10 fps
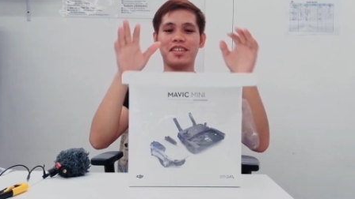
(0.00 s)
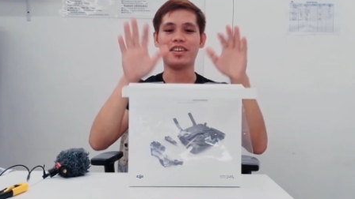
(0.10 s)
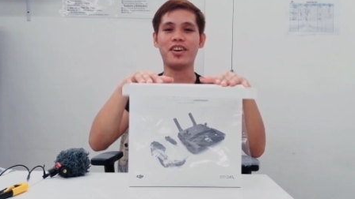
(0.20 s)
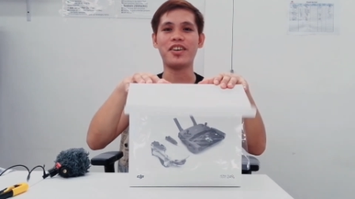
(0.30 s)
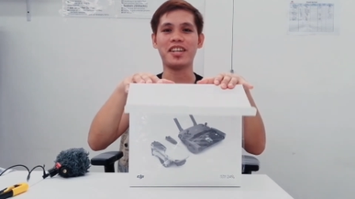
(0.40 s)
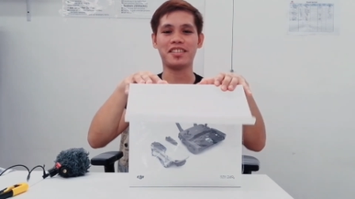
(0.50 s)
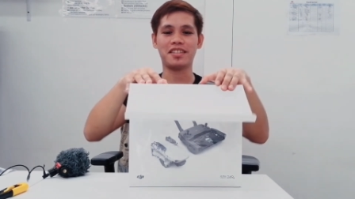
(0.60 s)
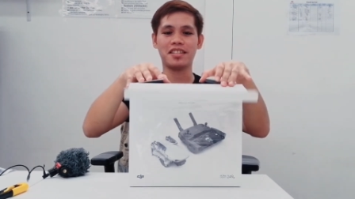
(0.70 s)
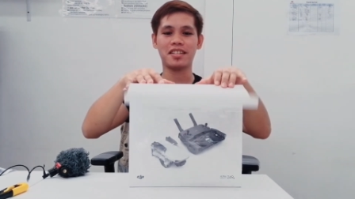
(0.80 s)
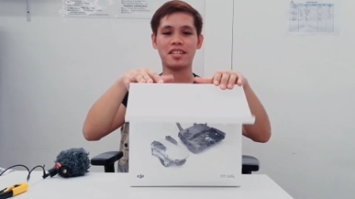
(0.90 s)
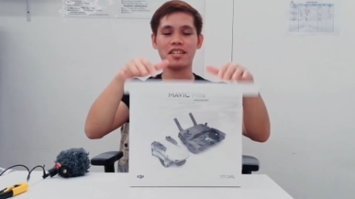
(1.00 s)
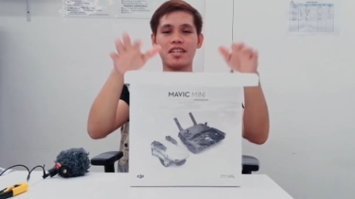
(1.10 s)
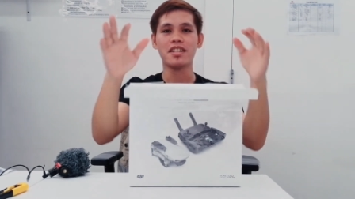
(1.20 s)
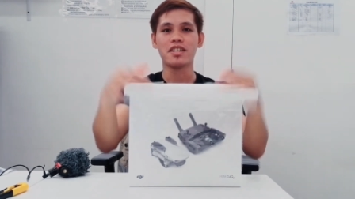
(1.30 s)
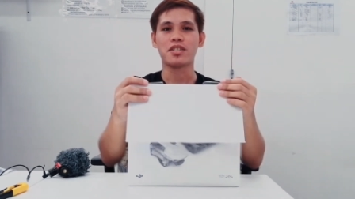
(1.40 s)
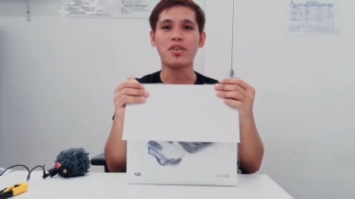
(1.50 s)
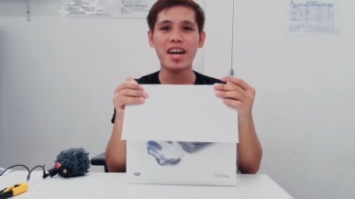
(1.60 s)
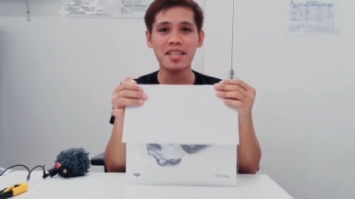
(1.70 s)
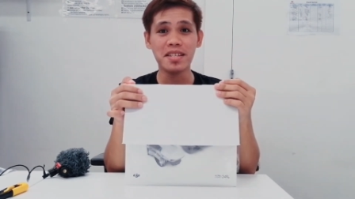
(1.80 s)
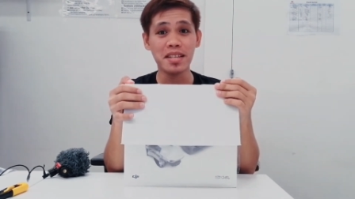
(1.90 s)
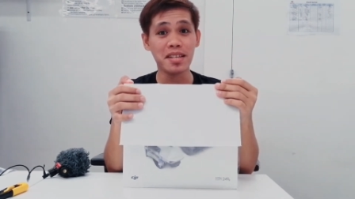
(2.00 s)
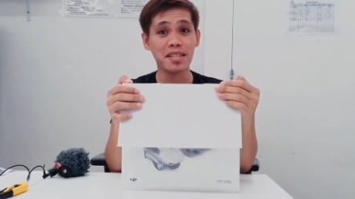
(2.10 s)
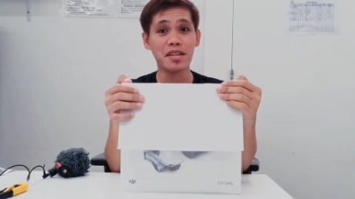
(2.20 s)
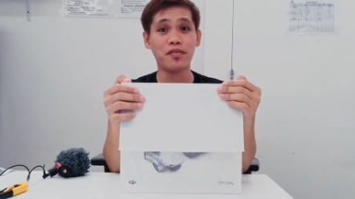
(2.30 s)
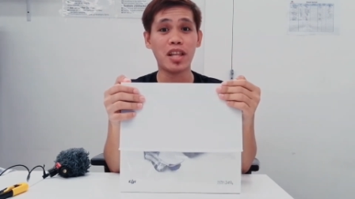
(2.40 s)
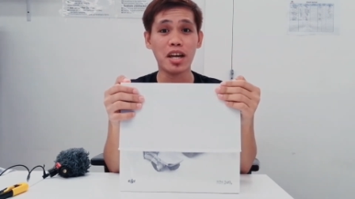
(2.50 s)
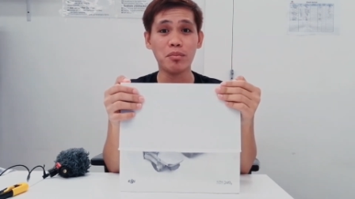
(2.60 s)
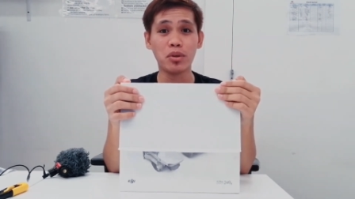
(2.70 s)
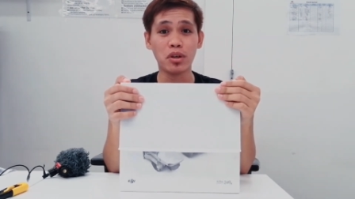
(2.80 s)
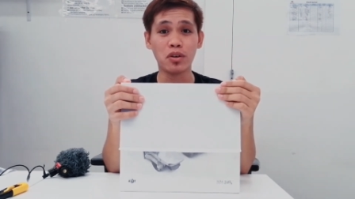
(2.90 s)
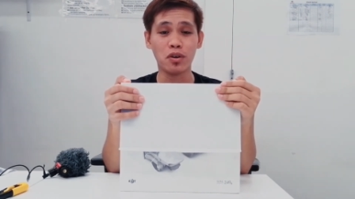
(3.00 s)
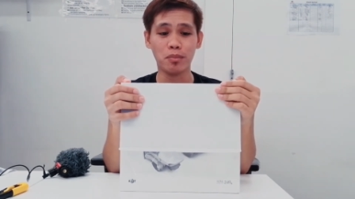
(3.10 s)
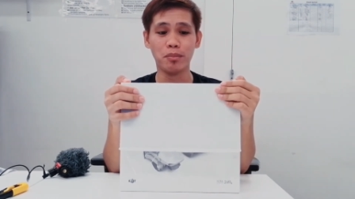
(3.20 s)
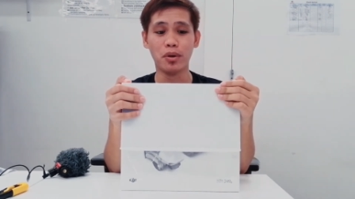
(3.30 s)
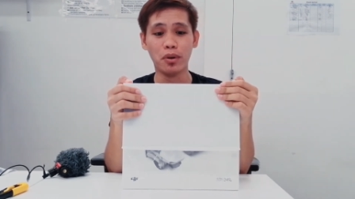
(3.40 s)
All right. So guys, this is the Fly More combo.